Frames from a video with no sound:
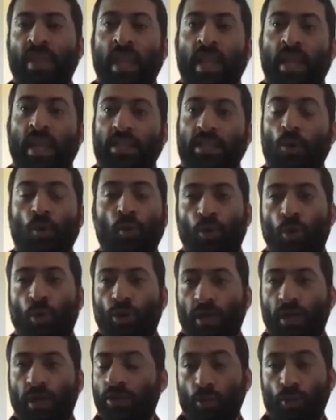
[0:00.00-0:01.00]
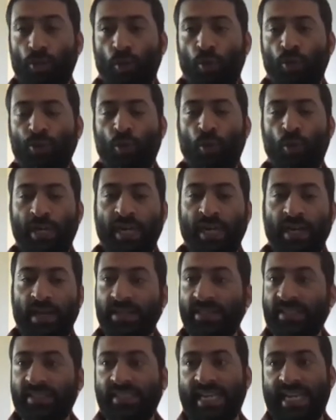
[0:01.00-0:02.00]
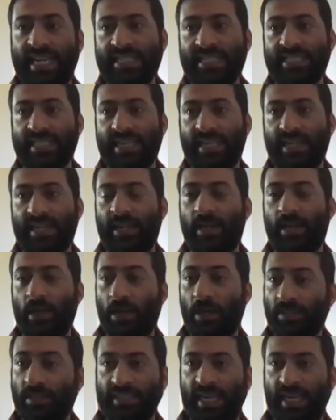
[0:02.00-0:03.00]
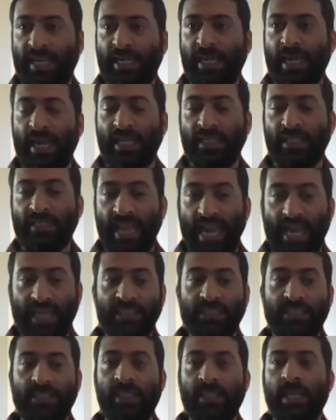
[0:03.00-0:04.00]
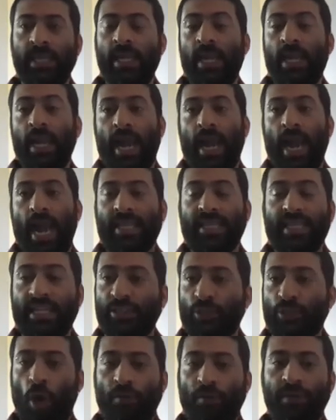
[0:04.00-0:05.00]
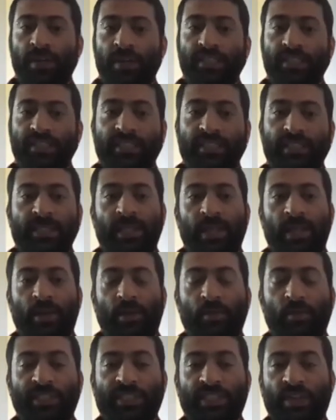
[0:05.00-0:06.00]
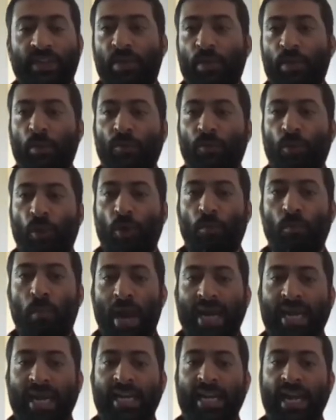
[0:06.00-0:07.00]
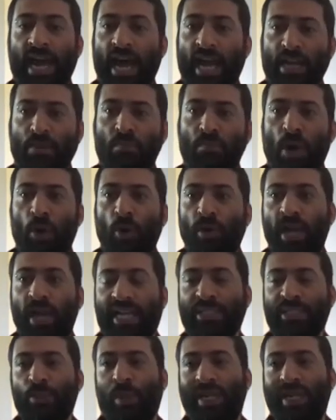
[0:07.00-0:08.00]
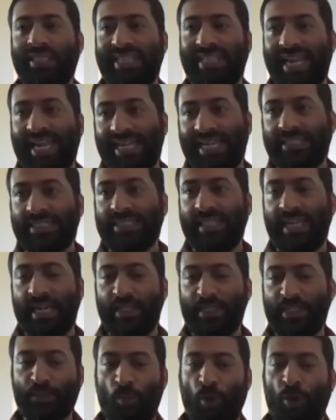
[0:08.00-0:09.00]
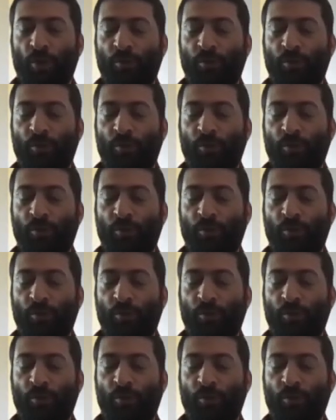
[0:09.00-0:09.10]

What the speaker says: The root zone data is DNSSEC signed and is cached. And there is configuration which is available for bind, unbound, as well as NSD at this point of